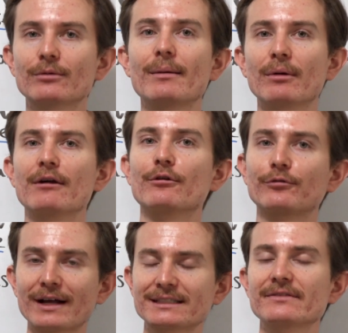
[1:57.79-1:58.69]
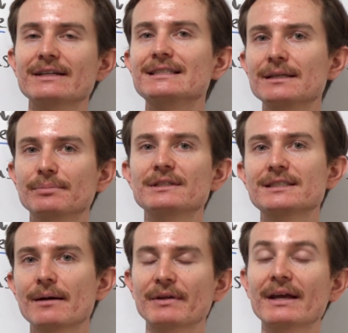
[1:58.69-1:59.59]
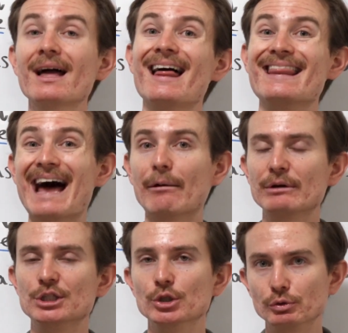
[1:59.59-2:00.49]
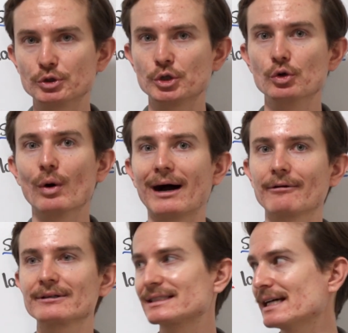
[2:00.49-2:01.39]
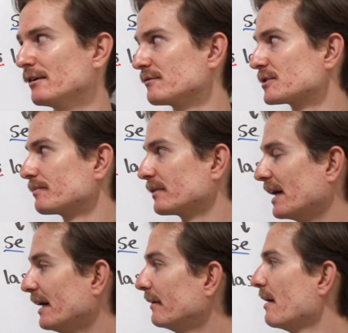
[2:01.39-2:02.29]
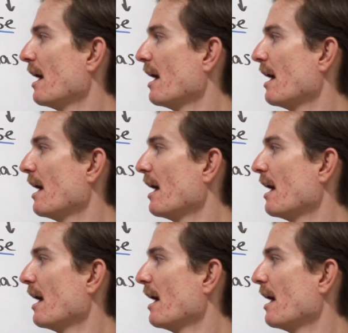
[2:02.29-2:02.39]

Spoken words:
Remember, a reflexive is simply something that we do to ourselves, okay?